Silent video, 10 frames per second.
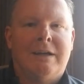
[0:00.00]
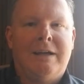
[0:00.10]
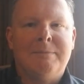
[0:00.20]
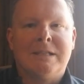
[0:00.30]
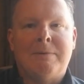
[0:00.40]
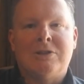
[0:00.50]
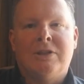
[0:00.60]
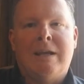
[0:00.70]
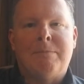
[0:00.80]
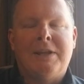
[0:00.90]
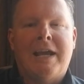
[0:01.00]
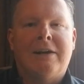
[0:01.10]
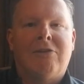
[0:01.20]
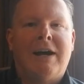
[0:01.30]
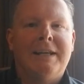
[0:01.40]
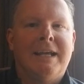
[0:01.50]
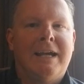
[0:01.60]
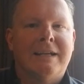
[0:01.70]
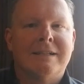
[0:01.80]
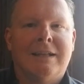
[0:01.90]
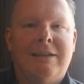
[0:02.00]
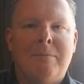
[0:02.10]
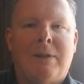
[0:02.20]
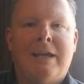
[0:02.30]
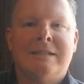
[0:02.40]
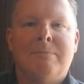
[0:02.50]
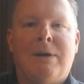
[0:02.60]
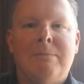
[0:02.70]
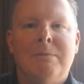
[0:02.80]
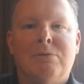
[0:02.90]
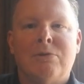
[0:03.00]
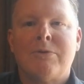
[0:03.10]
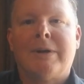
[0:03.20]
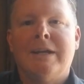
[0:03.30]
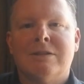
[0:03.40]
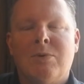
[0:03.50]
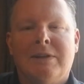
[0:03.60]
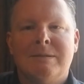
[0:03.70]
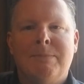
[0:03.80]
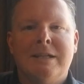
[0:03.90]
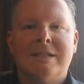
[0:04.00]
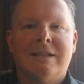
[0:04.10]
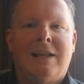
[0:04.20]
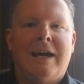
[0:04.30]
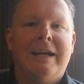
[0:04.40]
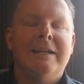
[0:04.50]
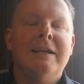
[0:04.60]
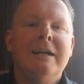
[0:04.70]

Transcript: um, especially up in the Adirondacks at Lake Placid Pub and Brewery, as well as Big Slide.